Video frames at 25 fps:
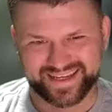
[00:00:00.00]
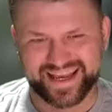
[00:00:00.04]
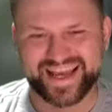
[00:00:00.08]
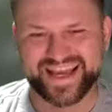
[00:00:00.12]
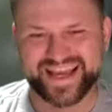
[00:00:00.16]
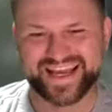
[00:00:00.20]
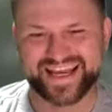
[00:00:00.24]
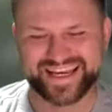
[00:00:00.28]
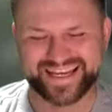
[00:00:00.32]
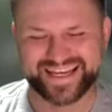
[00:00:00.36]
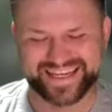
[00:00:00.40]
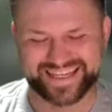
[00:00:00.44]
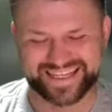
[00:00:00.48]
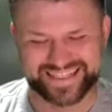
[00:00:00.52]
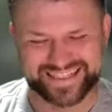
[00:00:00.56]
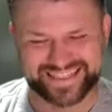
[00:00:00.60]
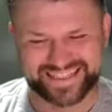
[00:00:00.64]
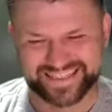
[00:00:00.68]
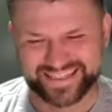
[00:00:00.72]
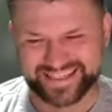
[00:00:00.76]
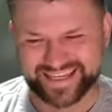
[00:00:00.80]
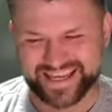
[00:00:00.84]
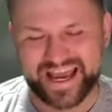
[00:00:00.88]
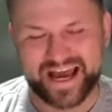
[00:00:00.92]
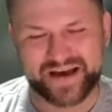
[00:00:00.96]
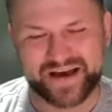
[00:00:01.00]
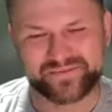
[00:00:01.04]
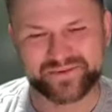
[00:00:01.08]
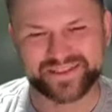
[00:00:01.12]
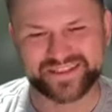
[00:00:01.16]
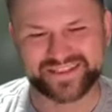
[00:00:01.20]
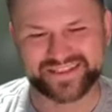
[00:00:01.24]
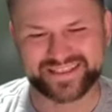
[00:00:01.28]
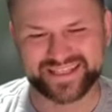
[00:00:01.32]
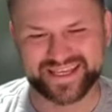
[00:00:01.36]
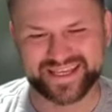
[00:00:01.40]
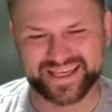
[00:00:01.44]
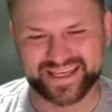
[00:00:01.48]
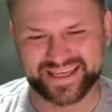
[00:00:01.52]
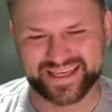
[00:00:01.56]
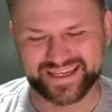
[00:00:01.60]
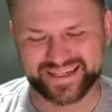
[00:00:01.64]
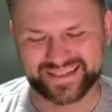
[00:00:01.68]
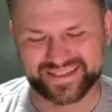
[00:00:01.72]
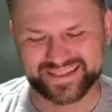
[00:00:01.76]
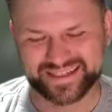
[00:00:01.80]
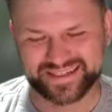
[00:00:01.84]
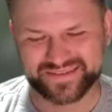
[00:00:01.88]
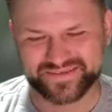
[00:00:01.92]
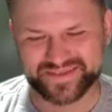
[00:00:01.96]
Yeah, I'm good, thank
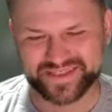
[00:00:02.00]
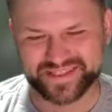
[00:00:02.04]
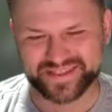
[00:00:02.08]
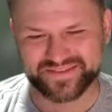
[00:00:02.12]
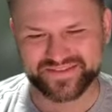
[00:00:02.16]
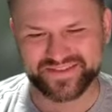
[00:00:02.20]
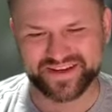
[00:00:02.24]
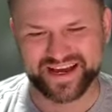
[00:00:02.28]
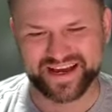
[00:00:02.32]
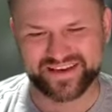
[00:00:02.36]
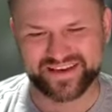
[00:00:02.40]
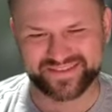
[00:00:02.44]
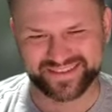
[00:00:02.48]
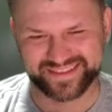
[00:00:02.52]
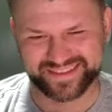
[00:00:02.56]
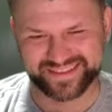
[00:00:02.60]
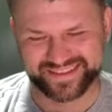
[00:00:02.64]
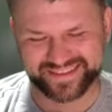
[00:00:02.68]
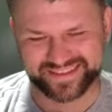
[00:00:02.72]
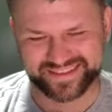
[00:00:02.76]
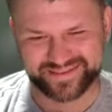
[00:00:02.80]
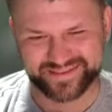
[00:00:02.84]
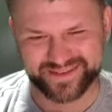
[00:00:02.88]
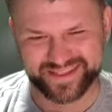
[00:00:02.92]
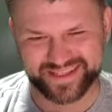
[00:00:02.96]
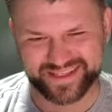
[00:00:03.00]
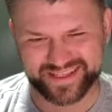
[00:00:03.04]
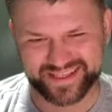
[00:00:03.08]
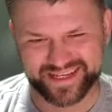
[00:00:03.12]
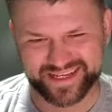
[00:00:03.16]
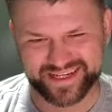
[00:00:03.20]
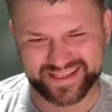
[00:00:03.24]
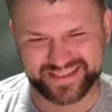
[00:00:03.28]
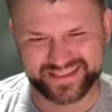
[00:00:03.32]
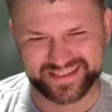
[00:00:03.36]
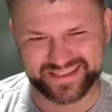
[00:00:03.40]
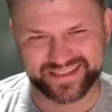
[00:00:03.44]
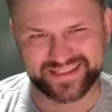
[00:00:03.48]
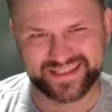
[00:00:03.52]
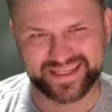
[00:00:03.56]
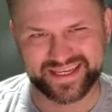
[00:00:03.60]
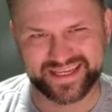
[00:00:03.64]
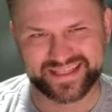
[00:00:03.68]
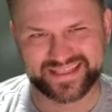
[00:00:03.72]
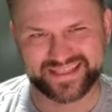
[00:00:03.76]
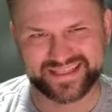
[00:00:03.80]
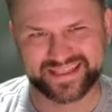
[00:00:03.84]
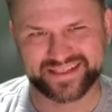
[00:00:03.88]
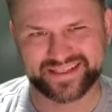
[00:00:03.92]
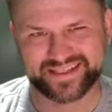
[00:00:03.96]
you. I'm surviving with two
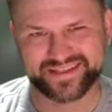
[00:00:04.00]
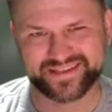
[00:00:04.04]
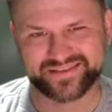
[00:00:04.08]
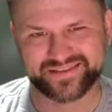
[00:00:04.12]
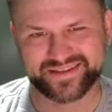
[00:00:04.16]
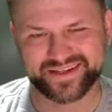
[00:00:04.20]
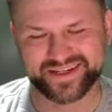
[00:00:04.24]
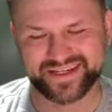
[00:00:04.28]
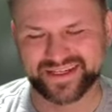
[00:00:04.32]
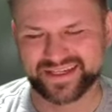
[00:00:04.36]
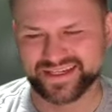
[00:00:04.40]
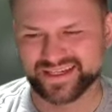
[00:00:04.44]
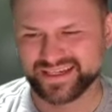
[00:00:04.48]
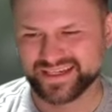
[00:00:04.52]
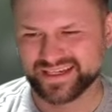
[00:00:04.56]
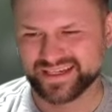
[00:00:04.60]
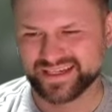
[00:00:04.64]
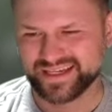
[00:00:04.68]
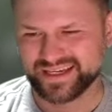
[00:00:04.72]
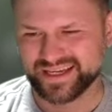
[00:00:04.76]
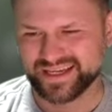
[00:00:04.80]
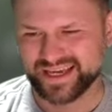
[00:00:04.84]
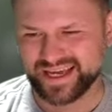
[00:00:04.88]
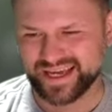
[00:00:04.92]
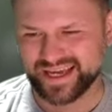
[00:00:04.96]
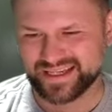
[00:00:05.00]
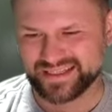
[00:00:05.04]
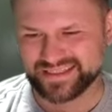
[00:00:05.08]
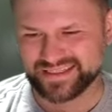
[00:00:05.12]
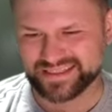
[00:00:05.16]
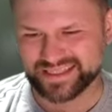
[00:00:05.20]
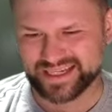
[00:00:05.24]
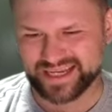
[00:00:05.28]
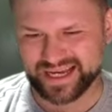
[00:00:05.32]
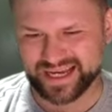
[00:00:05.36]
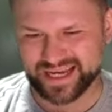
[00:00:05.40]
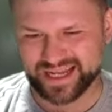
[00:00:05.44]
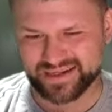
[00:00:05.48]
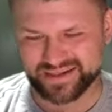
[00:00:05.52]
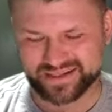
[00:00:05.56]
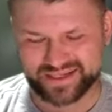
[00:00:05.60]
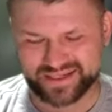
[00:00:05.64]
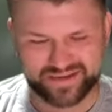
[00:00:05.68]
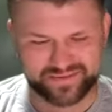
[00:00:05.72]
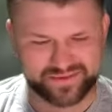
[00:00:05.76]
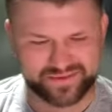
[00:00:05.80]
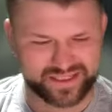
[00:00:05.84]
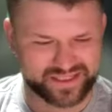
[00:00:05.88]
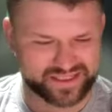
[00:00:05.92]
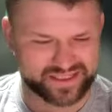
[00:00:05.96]
kids under three, and look,
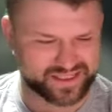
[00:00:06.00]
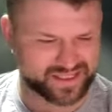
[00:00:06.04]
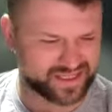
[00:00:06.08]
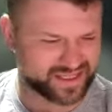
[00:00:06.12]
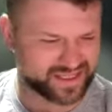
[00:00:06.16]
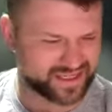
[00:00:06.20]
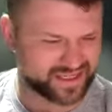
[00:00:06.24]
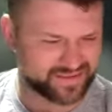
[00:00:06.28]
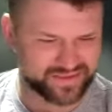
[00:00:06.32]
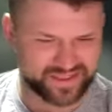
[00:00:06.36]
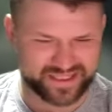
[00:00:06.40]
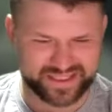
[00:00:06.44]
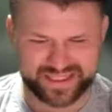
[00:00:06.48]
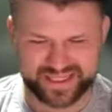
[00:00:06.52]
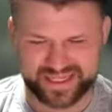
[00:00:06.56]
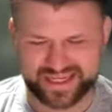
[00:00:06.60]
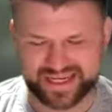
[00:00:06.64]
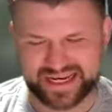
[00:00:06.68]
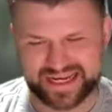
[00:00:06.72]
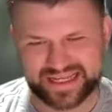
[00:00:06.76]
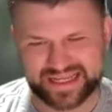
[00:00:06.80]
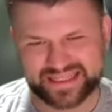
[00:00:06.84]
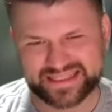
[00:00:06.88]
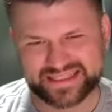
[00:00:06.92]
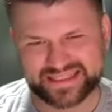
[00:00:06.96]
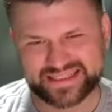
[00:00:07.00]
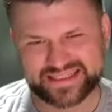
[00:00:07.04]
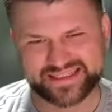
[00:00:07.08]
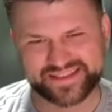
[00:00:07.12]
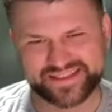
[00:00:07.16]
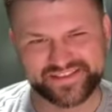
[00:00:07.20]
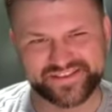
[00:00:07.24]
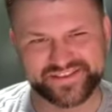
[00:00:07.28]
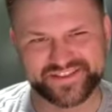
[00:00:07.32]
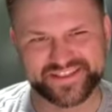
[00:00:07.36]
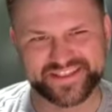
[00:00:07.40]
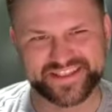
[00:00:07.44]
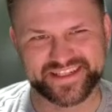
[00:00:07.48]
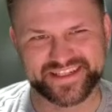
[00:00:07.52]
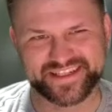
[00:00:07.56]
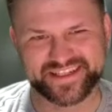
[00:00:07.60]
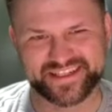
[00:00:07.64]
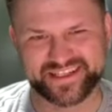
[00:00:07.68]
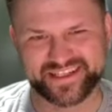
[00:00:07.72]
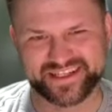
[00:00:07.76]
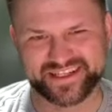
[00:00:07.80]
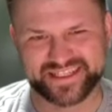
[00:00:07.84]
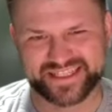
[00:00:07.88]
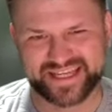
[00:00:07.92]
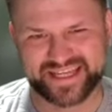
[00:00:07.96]
I'm just a guy that's interested in a
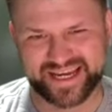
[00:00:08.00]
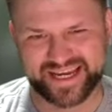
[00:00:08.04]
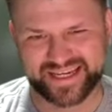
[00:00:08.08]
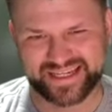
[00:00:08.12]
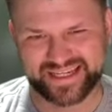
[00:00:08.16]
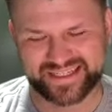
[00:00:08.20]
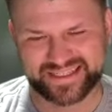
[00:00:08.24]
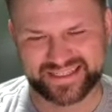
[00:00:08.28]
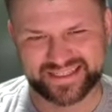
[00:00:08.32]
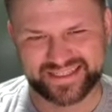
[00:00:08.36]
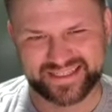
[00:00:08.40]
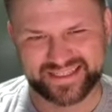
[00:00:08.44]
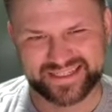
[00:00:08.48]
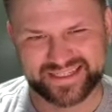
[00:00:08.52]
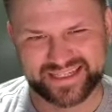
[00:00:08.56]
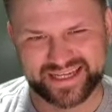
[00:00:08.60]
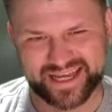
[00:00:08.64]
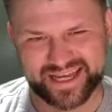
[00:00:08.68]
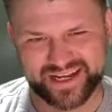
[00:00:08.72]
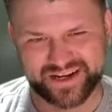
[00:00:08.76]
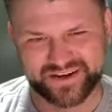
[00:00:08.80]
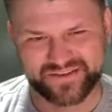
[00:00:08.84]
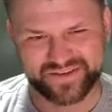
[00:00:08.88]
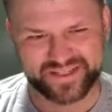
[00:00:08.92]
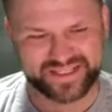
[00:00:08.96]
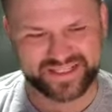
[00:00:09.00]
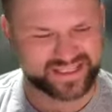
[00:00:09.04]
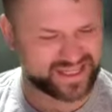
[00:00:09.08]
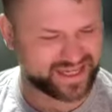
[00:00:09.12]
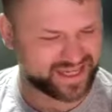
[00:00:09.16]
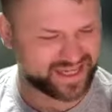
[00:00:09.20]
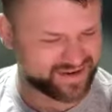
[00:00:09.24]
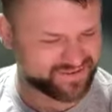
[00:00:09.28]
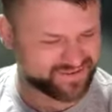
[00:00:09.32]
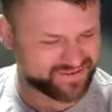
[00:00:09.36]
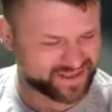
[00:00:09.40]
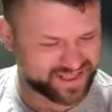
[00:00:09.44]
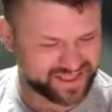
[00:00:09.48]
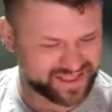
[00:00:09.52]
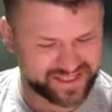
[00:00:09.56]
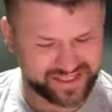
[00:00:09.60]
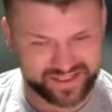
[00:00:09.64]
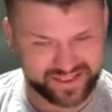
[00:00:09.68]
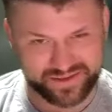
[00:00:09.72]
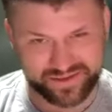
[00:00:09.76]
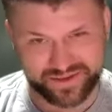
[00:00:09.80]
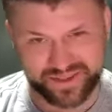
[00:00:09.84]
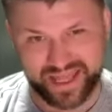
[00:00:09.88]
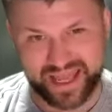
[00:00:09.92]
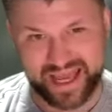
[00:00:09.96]
lot of tech, and obviously everything to
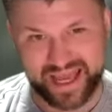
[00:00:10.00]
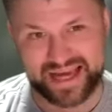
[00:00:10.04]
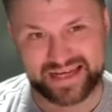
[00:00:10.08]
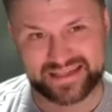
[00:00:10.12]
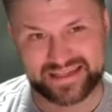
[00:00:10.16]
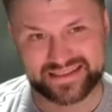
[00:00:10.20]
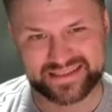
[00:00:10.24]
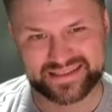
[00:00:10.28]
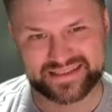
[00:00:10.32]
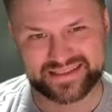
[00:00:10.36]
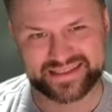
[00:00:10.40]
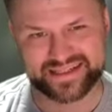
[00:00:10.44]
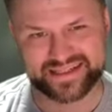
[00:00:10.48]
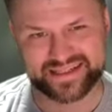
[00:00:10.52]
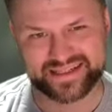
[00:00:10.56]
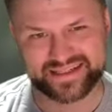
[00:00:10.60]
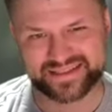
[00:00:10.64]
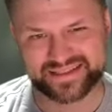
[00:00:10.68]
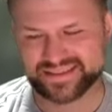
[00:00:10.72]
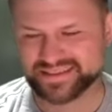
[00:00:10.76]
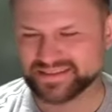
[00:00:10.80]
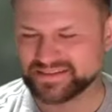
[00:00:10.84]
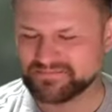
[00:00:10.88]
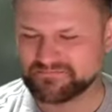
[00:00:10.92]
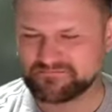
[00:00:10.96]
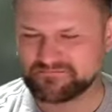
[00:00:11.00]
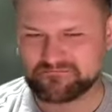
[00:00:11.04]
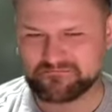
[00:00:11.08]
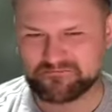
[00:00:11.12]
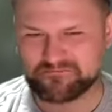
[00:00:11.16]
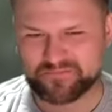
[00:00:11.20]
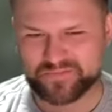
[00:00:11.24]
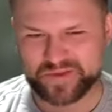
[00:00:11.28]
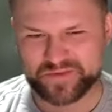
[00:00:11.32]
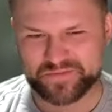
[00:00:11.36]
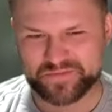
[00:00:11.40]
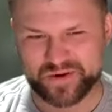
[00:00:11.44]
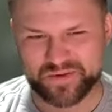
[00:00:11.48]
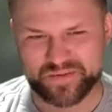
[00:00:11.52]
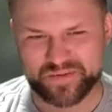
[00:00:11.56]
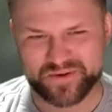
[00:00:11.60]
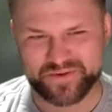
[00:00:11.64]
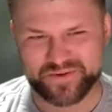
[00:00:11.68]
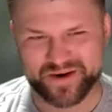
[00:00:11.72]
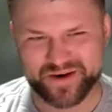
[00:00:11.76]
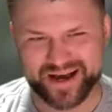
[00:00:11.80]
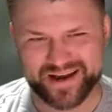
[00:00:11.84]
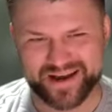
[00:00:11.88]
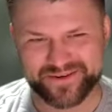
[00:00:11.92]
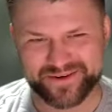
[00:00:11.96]
do with the house. So it's probably
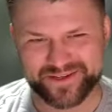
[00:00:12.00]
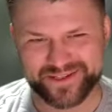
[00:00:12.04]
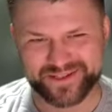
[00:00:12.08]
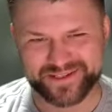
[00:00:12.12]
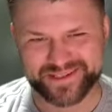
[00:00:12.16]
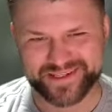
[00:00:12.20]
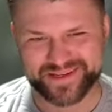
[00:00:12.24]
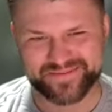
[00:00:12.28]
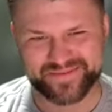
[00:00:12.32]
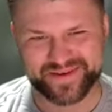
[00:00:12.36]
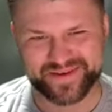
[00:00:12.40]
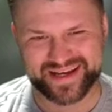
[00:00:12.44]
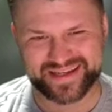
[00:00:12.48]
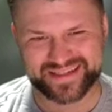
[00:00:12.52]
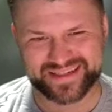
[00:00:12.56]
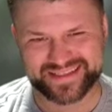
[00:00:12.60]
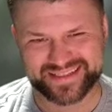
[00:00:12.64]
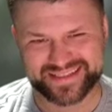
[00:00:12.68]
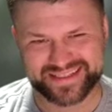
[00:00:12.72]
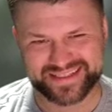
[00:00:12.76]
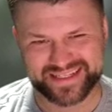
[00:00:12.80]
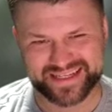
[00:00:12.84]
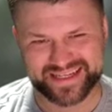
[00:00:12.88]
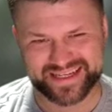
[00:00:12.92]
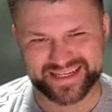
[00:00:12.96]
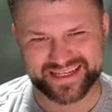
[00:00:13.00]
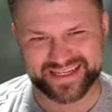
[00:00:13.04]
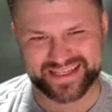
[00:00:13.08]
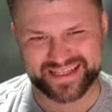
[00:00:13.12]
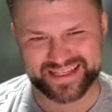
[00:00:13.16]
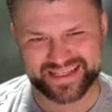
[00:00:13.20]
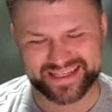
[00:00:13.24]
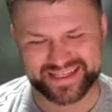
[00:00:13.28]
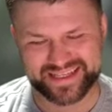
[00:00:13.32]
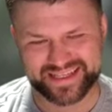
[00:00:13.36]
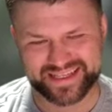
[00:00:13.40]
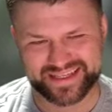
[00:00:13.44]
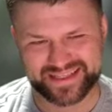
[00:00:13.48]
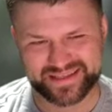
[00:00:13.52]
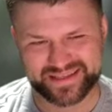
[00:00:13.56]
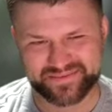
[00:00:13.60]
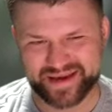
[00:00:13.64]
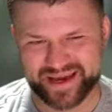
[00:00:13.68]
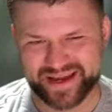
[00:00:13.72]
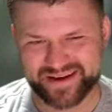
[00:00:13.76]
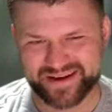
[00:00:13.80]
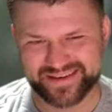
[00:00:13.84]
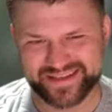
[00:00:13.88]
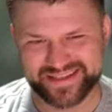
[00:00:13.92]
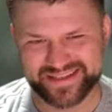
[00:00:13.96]
why we're talking about the
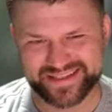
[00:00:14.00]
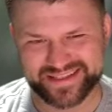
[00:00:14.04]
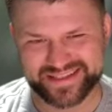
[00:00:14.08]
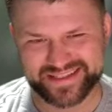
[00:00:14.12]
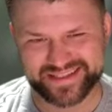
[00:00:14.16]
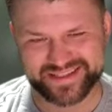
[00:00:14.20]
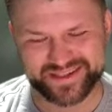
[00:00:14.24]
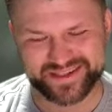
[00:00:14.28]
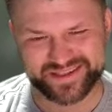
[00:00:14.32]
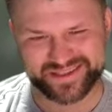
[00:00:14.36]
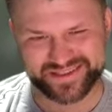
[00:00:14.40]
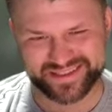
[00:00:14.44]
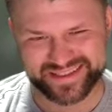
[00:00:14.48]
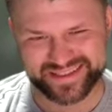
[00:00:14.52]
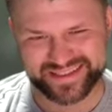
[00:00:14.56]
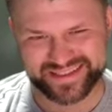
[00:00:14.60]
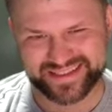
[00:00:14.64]
batteries and solar.